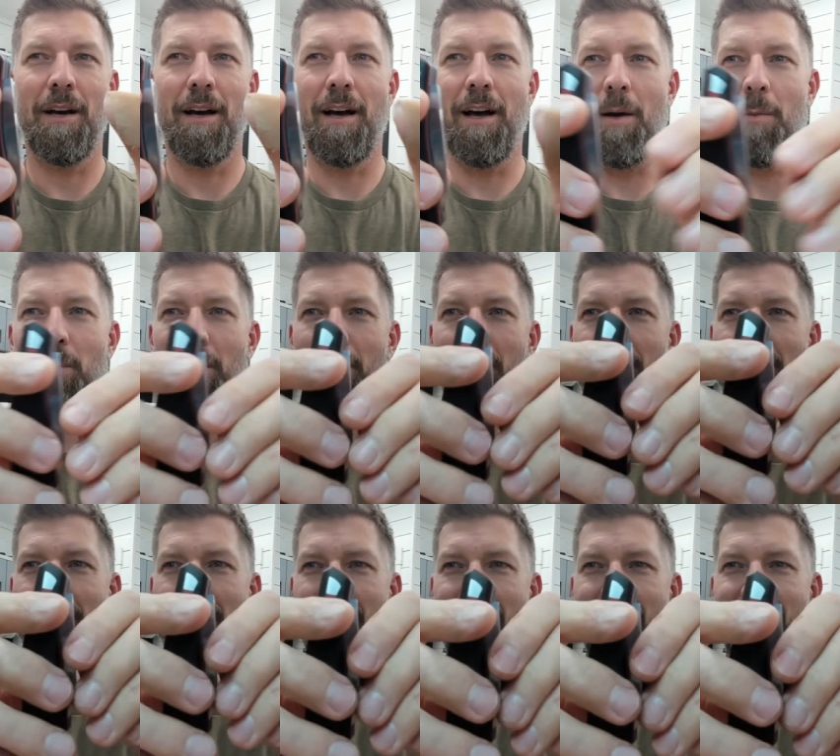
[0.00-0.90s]
up.
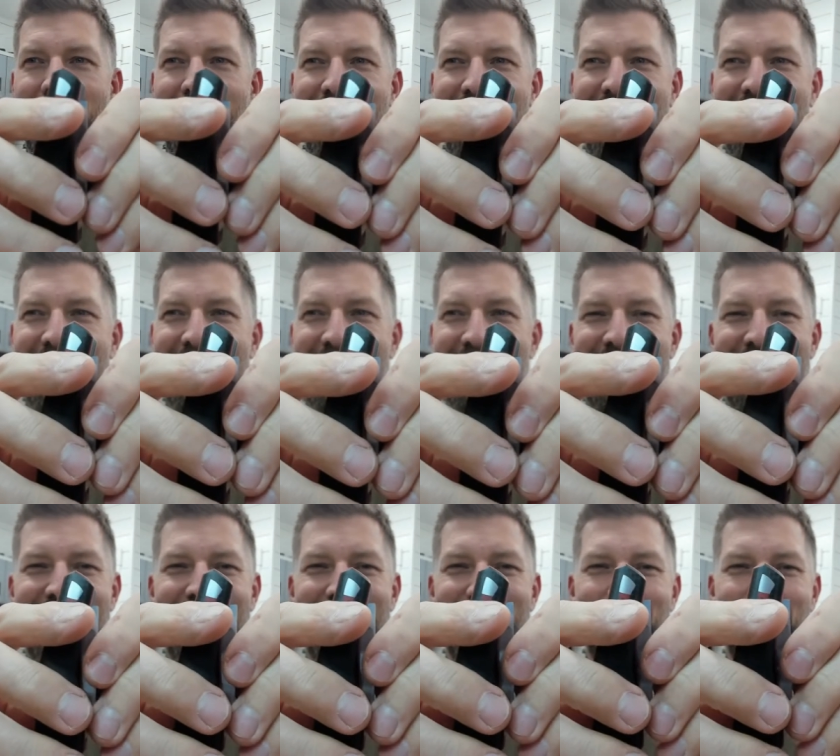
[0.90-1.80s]

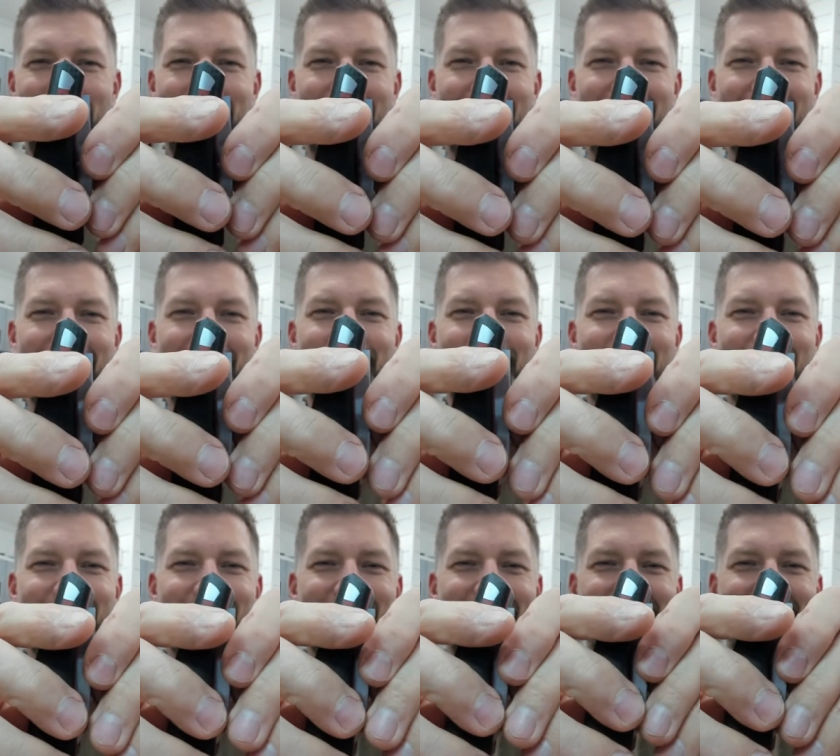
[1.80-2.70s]
Just the way it
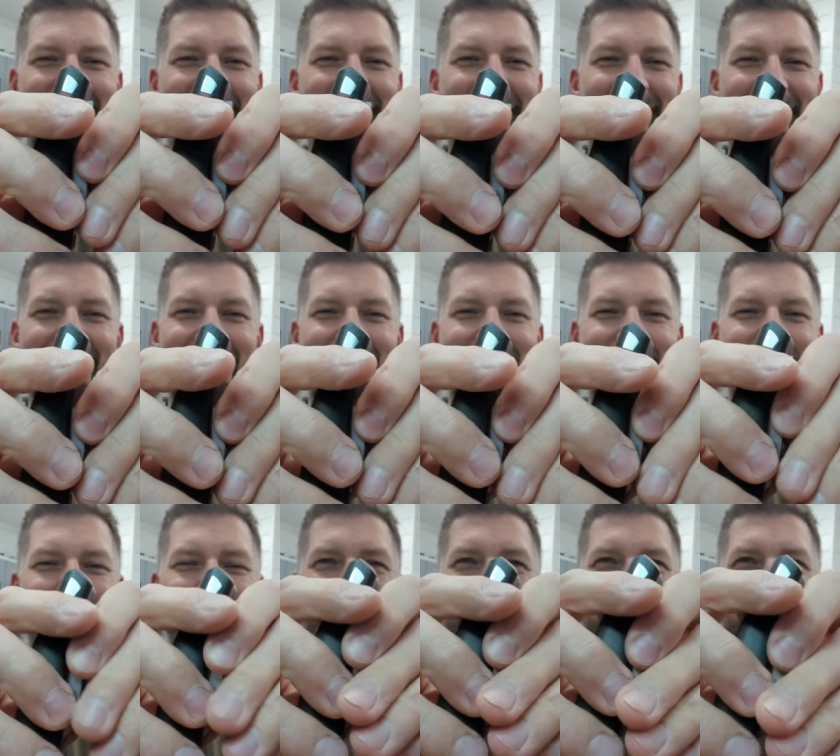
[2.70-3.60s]
goes. I don't know
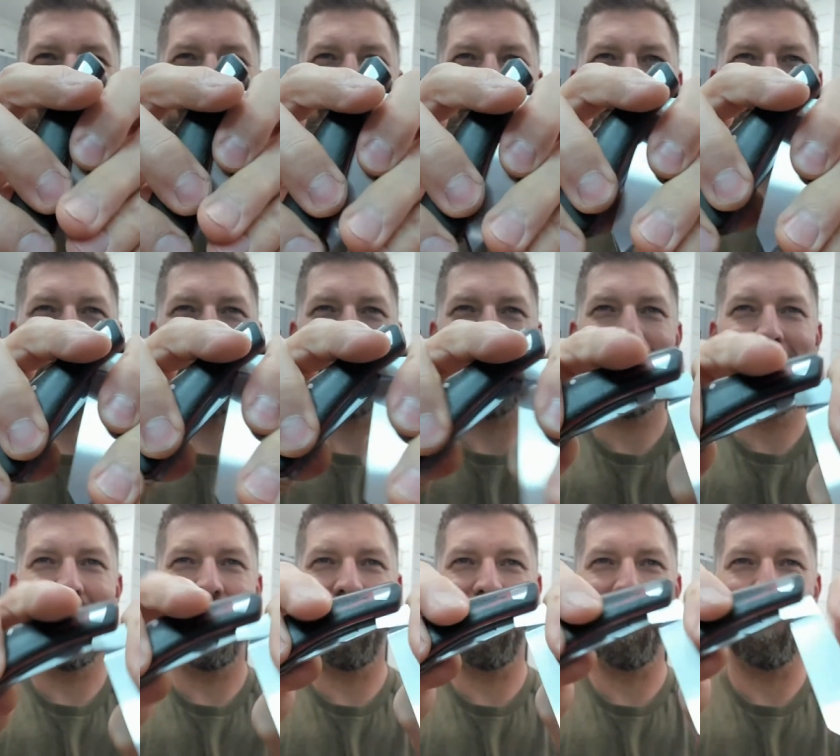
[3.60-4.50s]
if it's the 2-blade
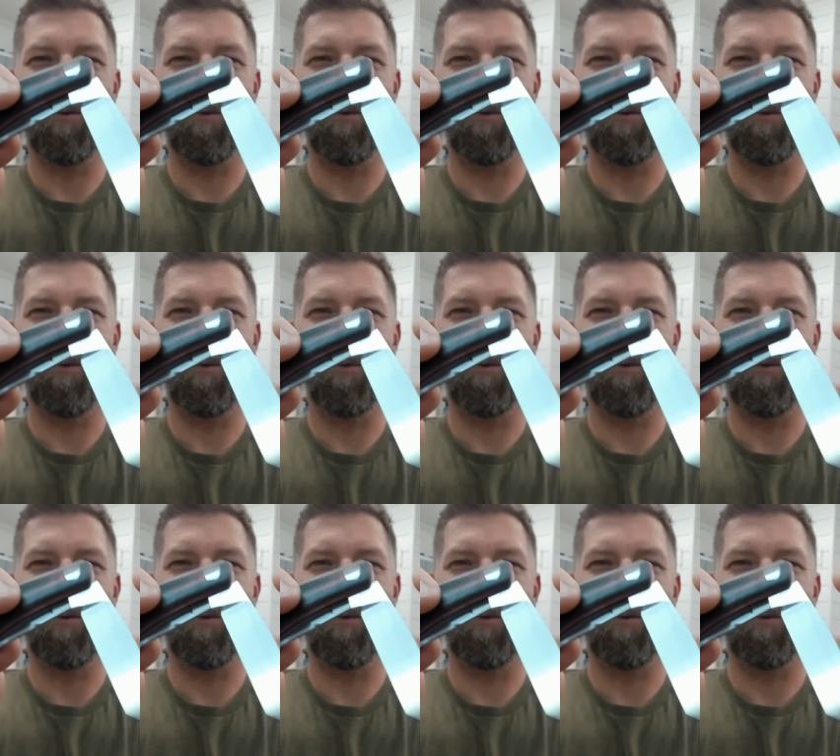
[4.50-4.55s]
thing or